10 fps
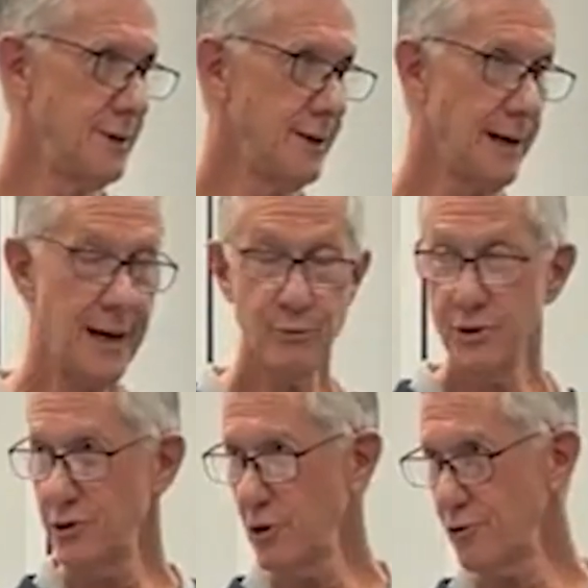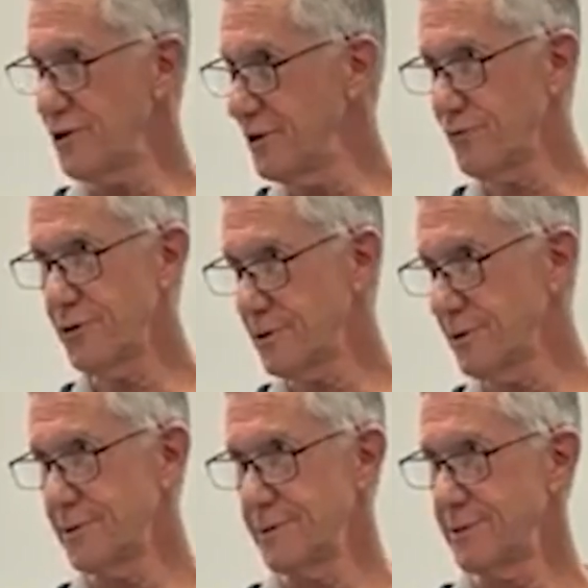and I was no different
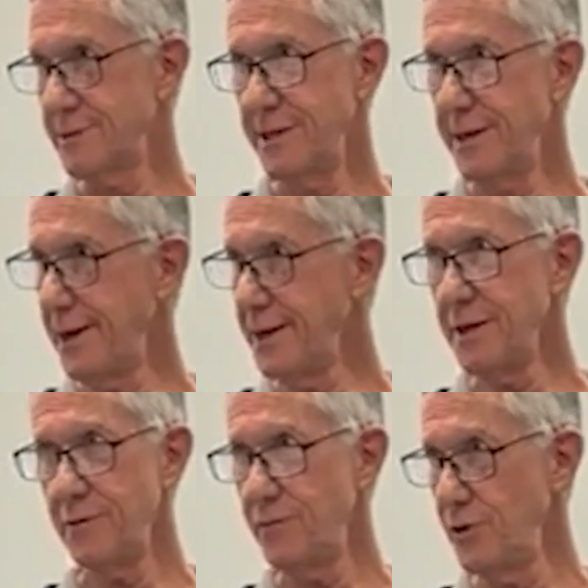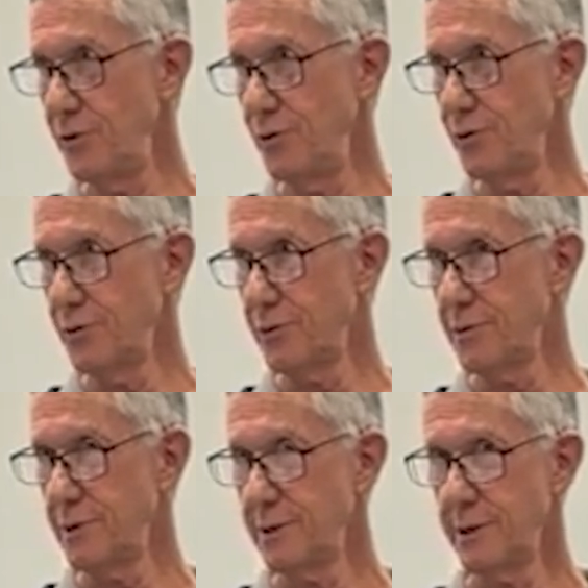than any of you,
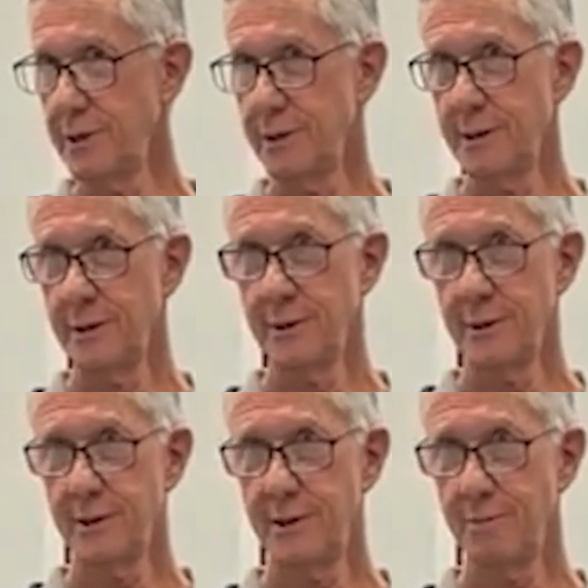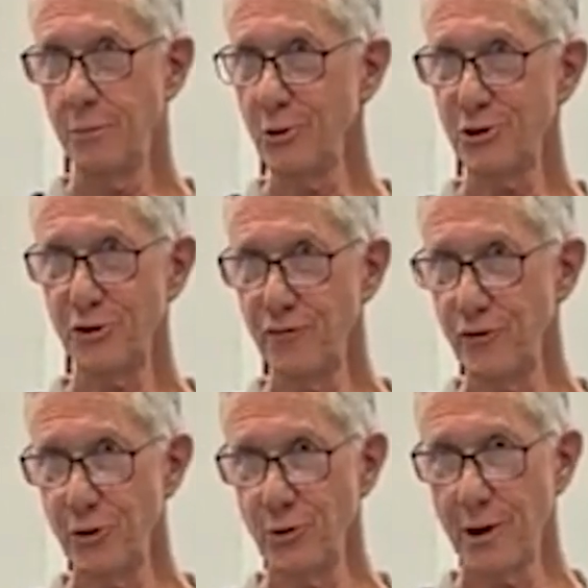that most of
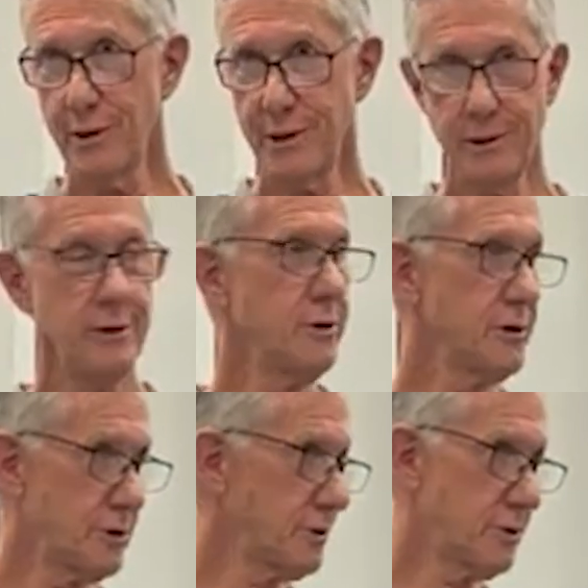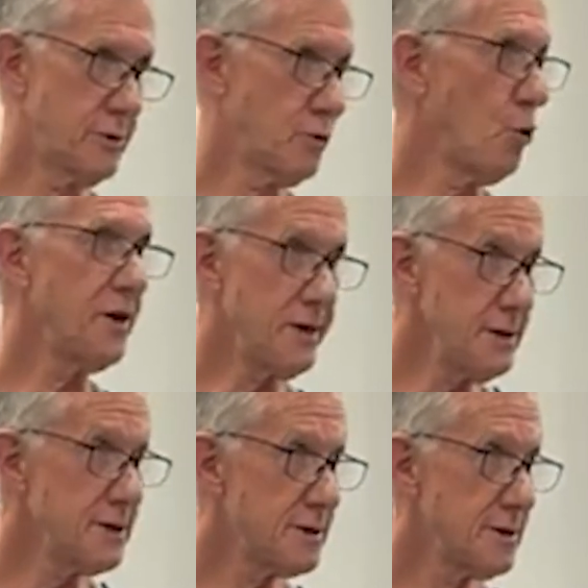you are in your
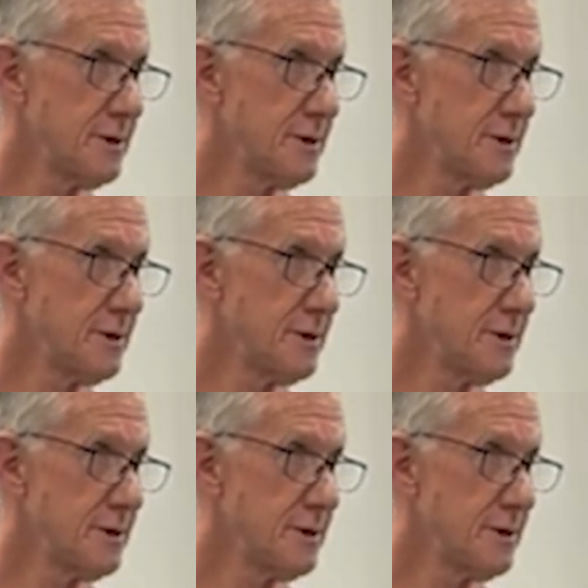20s